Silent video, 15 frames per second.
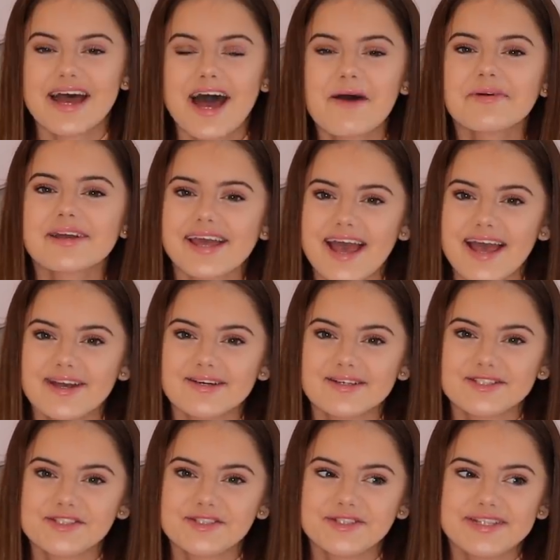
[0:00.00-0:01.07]
now we're getting
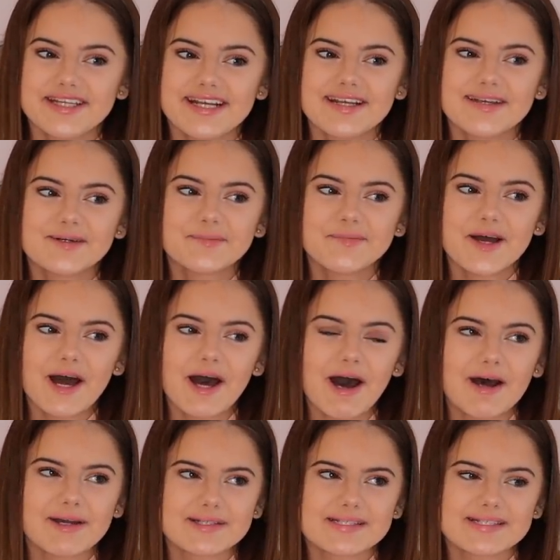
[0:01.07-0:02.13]
on to the little bit
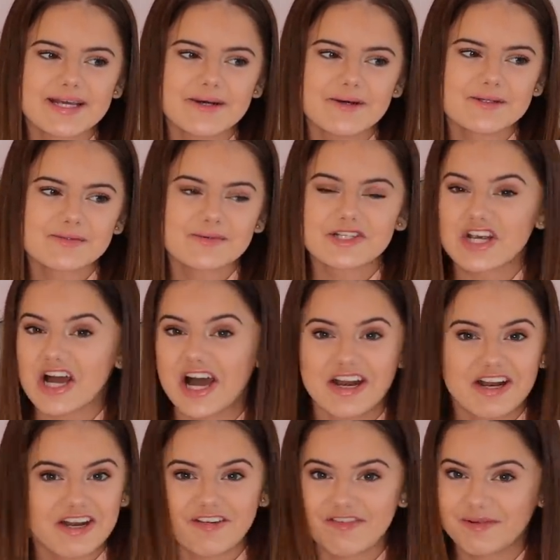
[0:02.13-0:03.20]
harder skills, which I
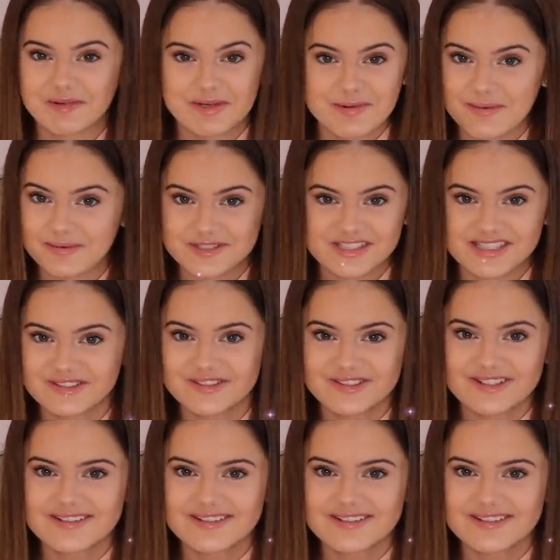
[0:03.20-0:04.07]
don't know if I'm going to be able to do or